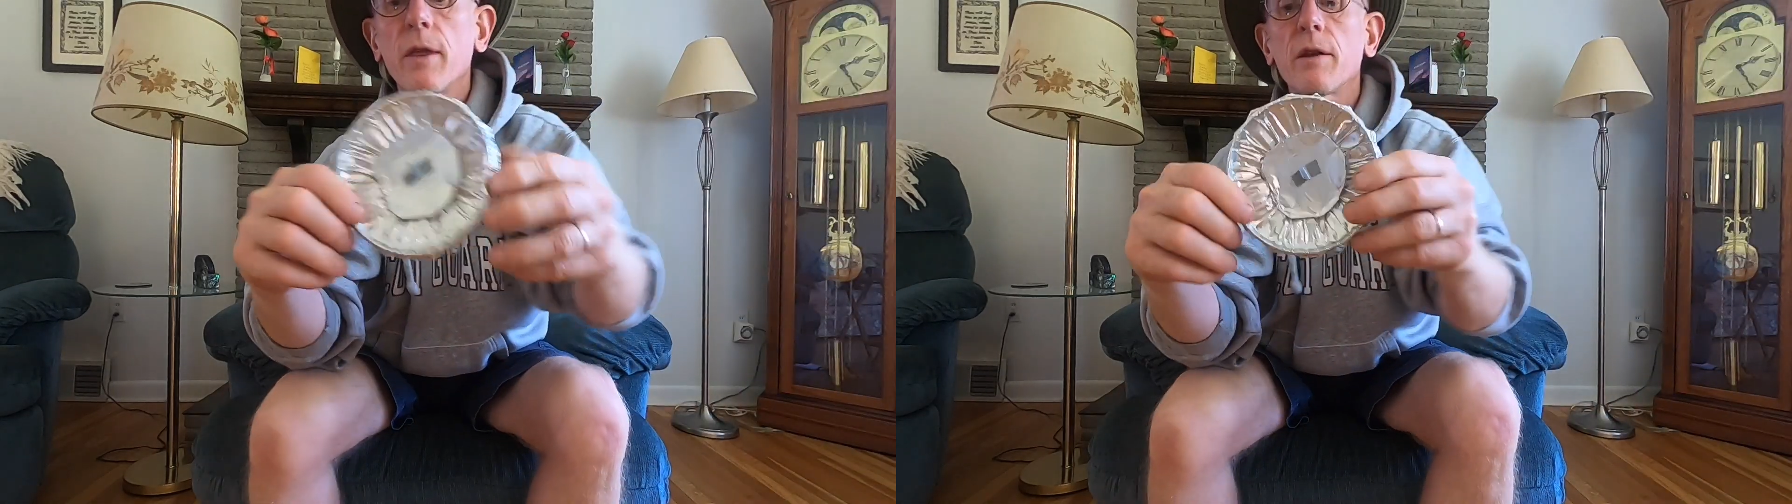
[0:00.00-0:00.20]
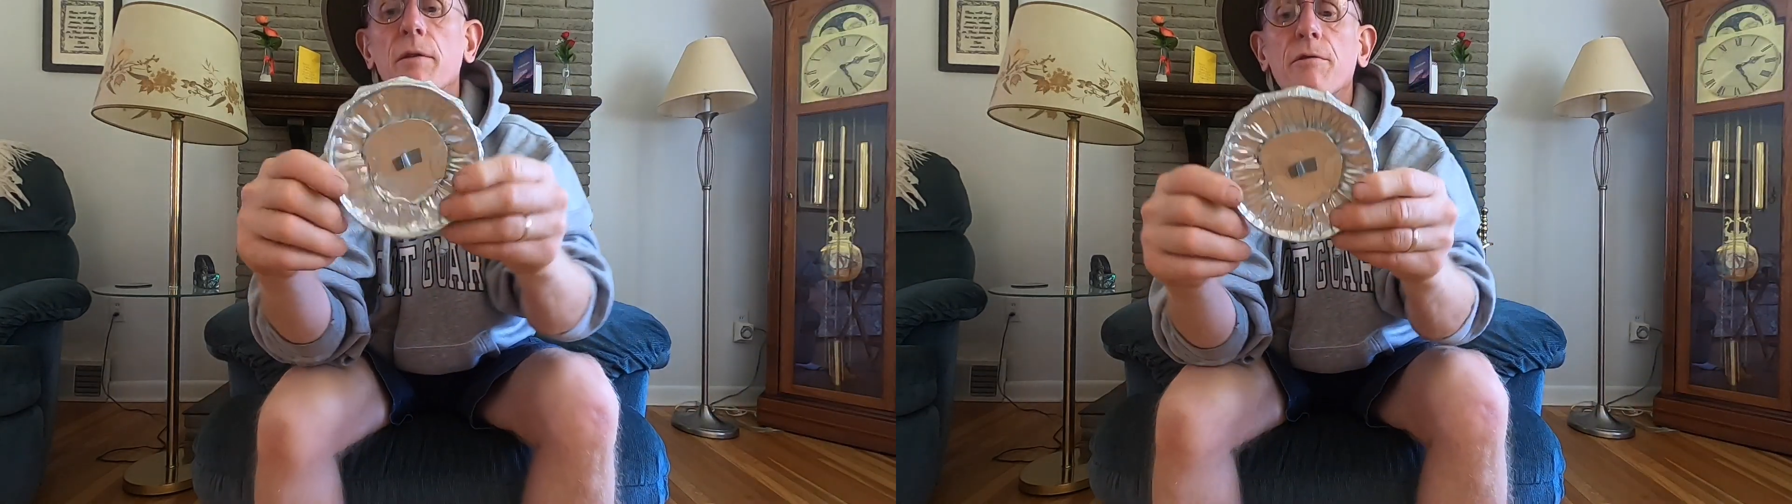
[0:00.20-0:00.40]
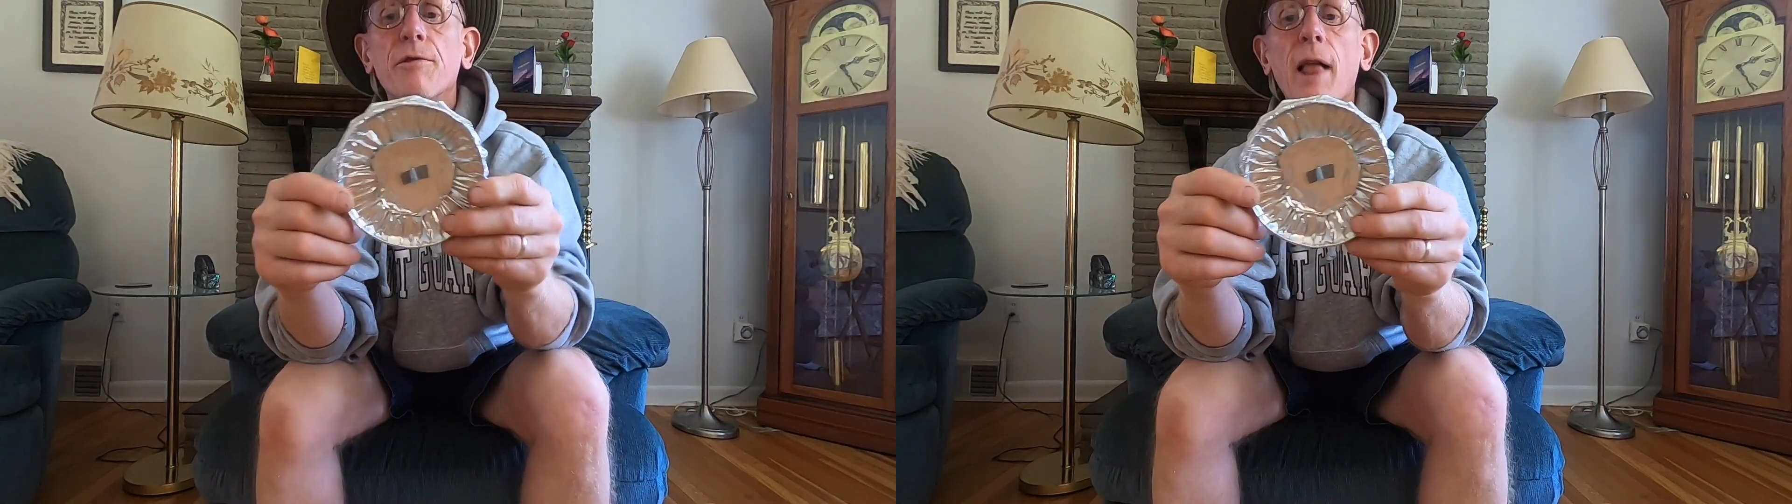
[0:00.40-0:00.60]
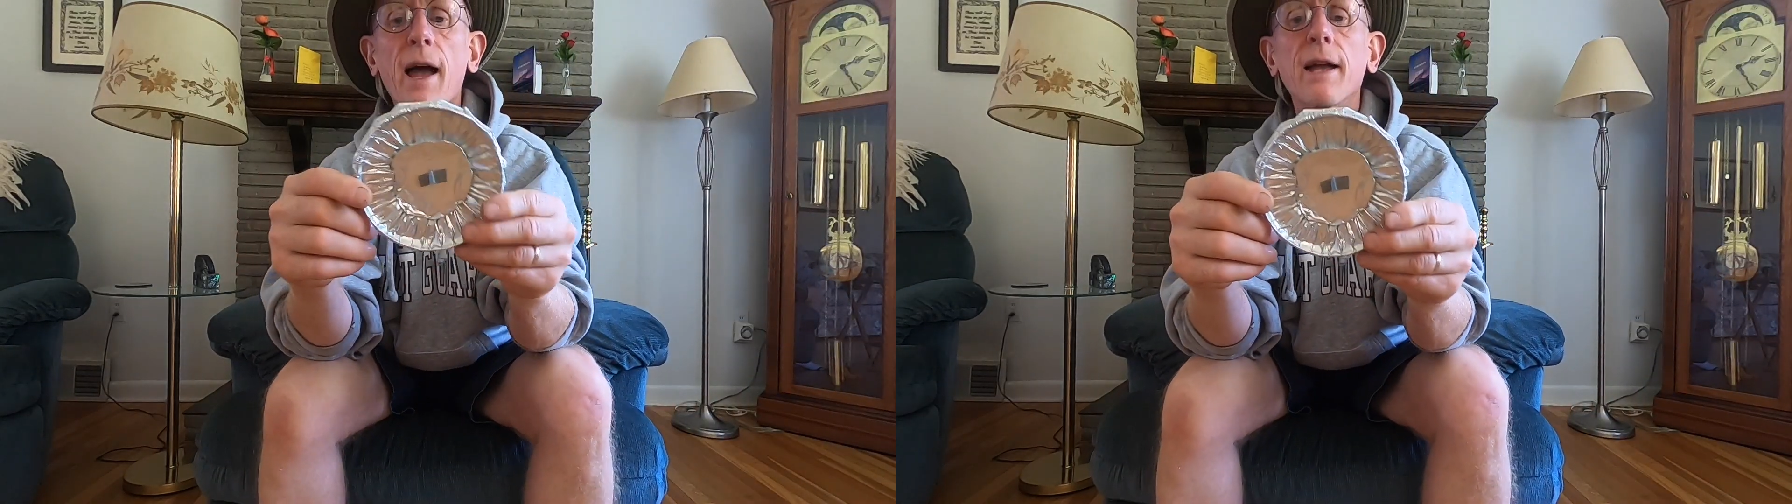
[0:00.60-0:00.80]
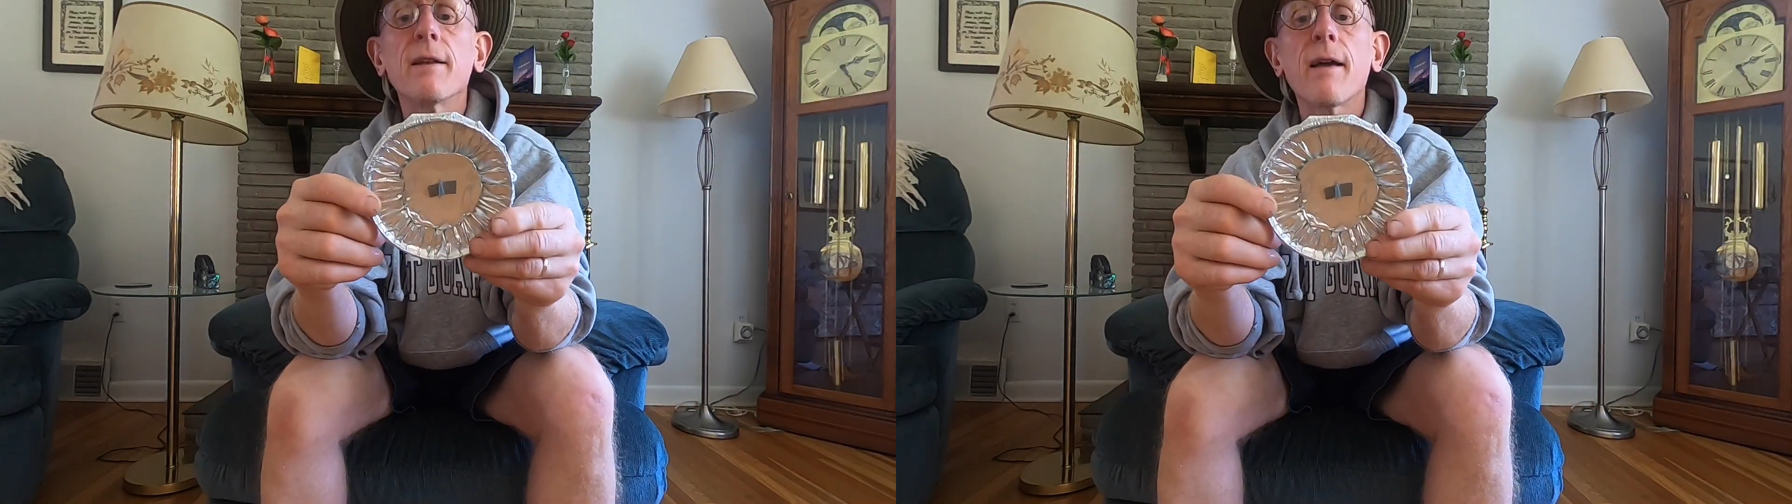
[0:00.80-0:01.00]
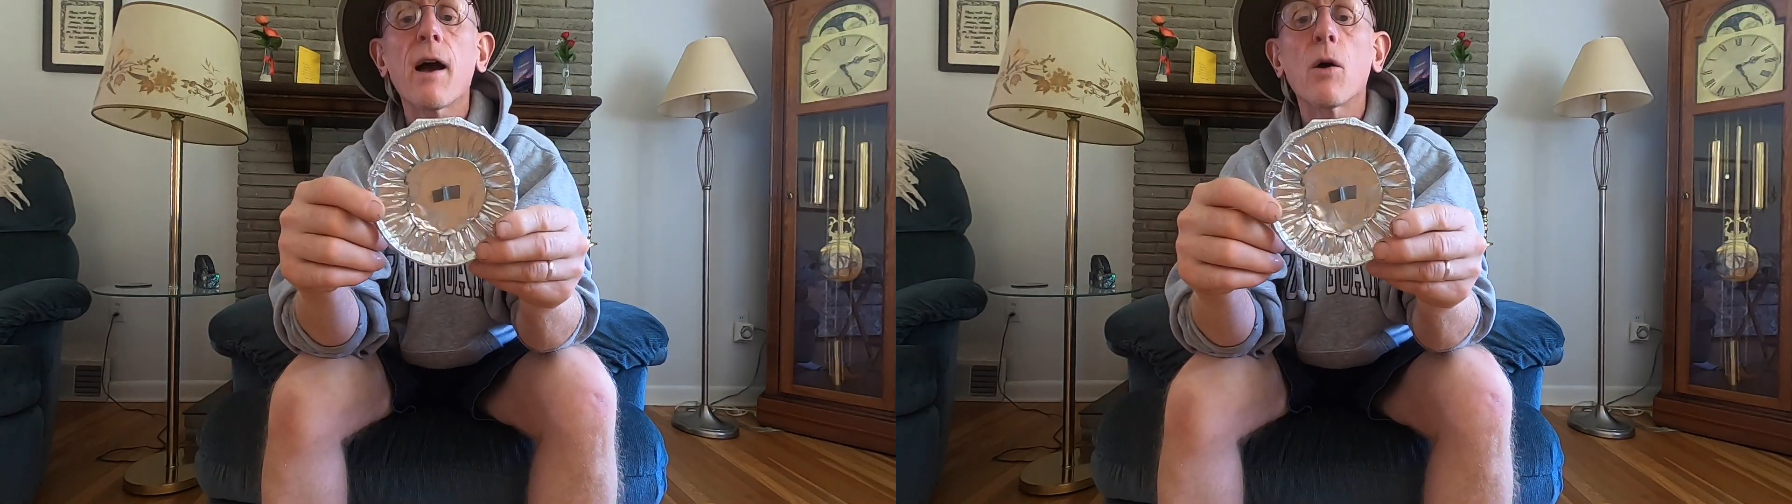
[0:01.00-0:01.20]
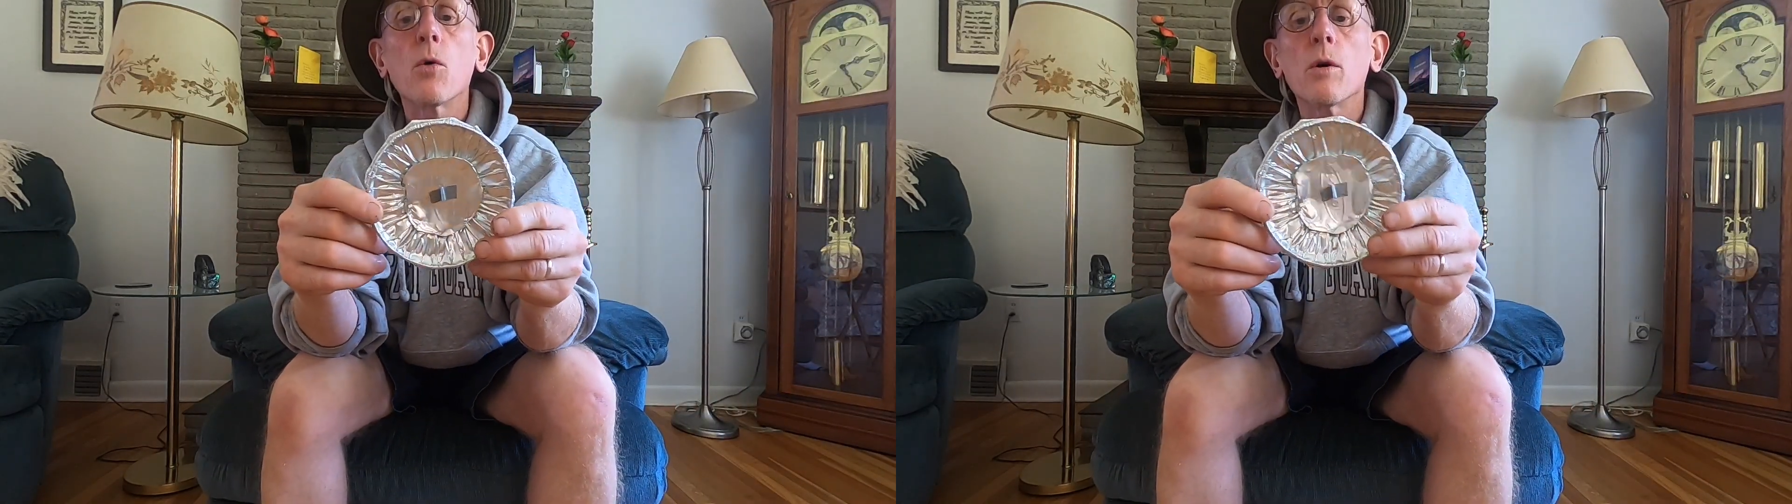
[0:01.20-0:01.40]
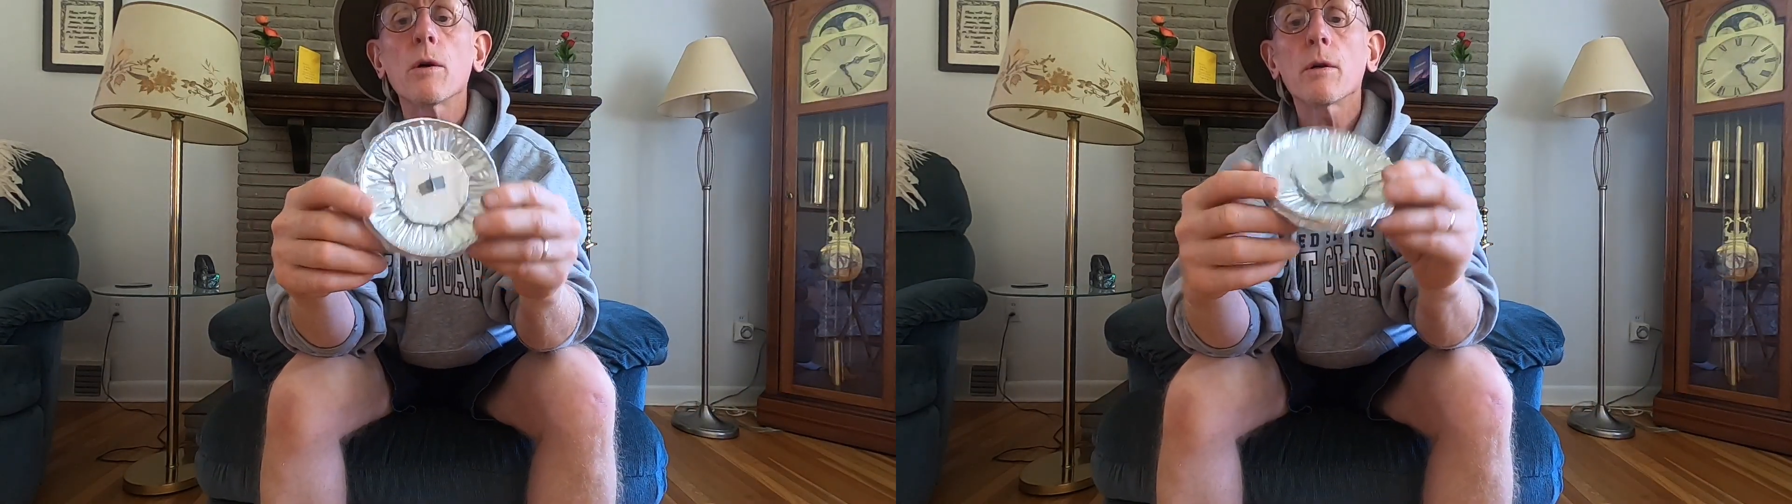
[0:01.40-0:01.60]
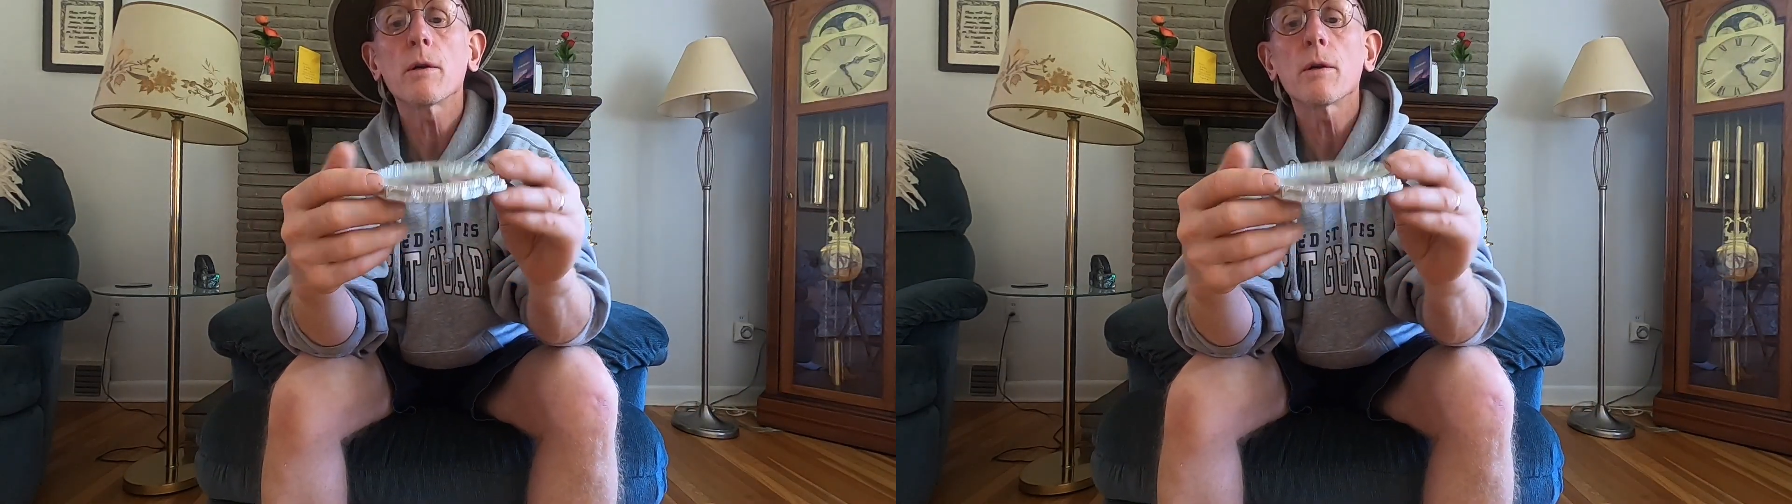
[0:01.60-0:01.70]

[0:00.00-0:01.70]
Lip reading: it flattened out,